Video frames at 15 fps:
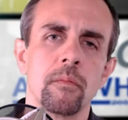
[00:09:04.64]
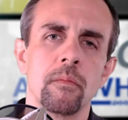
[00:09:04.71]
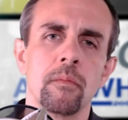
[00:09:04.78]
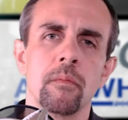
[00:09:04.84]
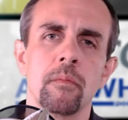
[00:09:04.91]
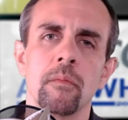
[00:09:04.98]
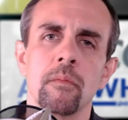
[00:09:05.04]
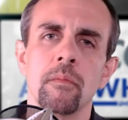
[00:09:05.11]

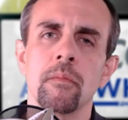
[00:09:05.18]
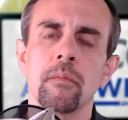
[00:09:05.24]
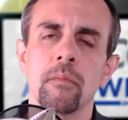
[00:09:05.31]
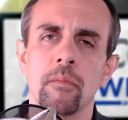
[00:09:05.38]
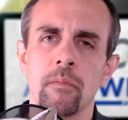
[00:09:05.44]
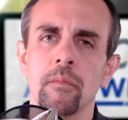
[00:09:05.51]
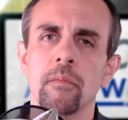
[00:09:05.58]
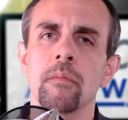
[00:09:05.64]

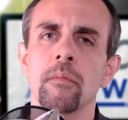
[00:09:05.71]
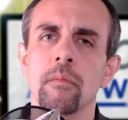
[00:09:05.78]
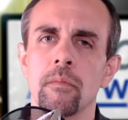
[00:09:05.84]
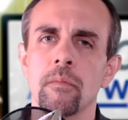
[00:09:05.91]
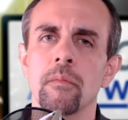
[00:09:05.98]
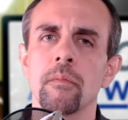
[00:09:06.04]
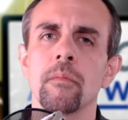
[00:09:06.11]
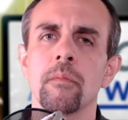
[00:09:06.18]

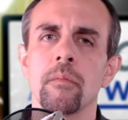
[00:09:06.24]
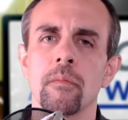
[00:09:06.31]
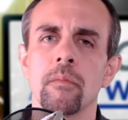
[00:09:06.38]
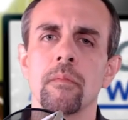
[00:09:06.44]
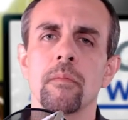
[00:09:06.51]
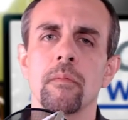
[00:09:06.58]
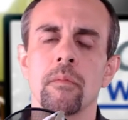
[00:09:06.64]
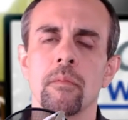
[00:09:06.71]

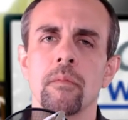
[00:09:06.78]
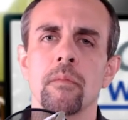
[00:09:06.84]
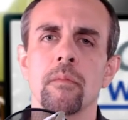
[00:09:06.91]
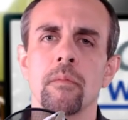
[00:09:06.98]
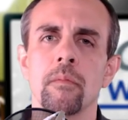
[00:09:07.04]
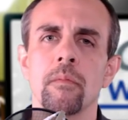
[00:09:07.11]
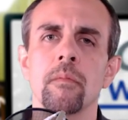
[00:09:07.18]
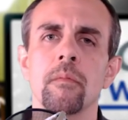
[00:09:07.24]

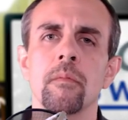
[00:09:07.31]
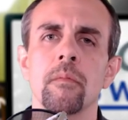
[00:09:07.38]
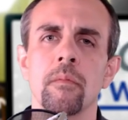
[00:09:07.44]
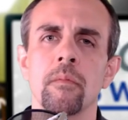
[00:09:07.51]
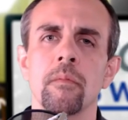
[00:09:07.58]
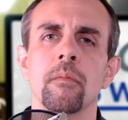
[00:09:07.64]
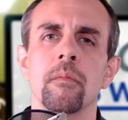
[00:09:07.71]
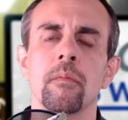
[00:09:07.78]

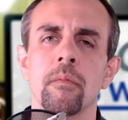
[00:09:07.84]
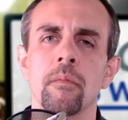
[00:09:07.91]
[no speech]